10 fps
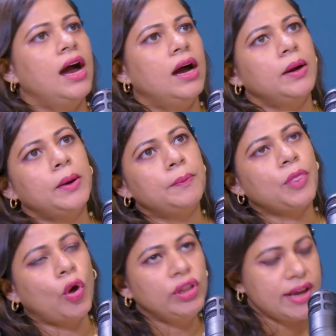
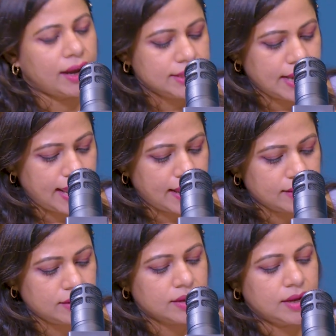On the other
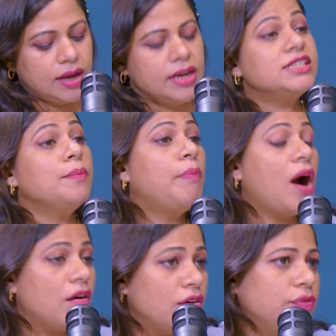hand, it's a
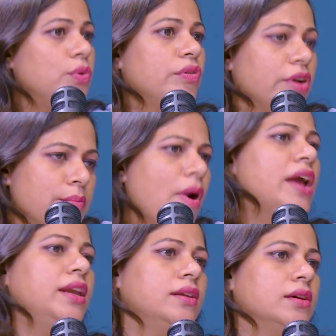powerful
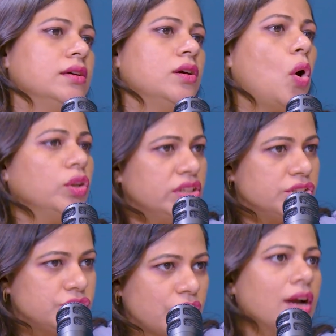reminder on the
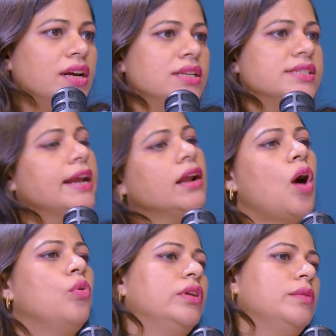struggles
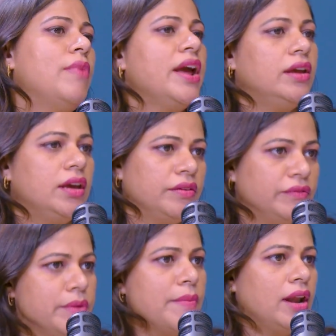encountered by
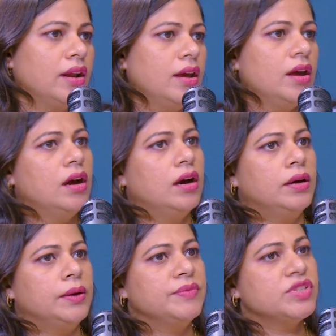women.
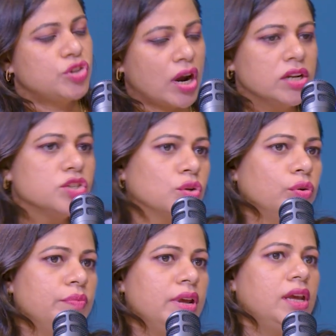The struggles
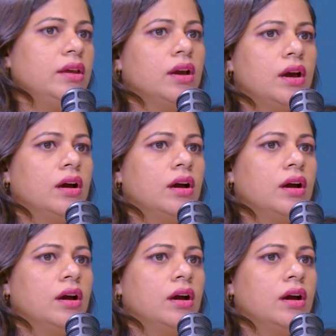could be